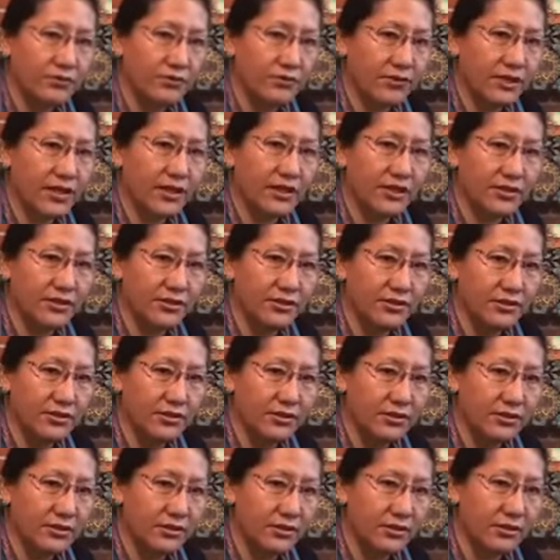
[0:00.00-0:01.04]

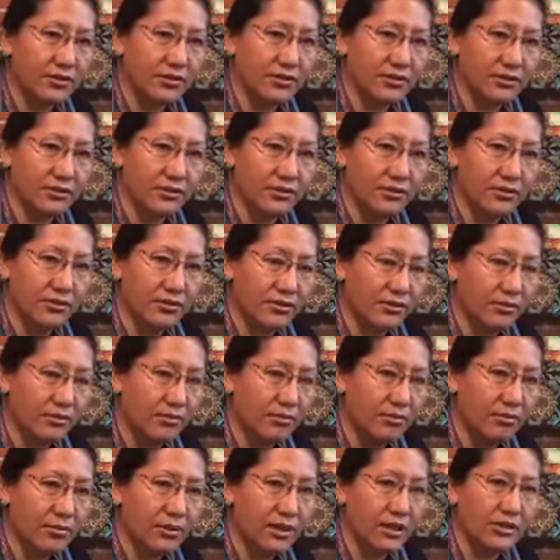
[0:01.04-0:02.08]
fire, earth,
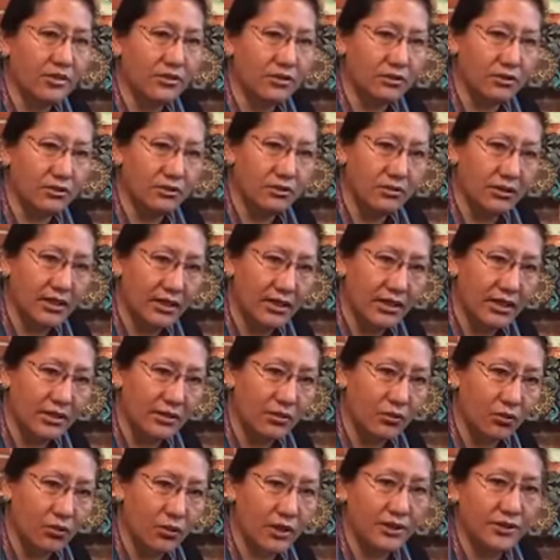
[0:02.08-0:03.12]
metal, and
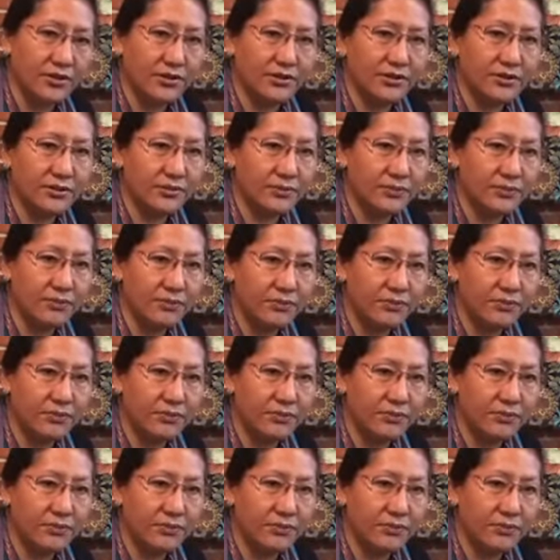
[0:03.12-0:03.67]
water.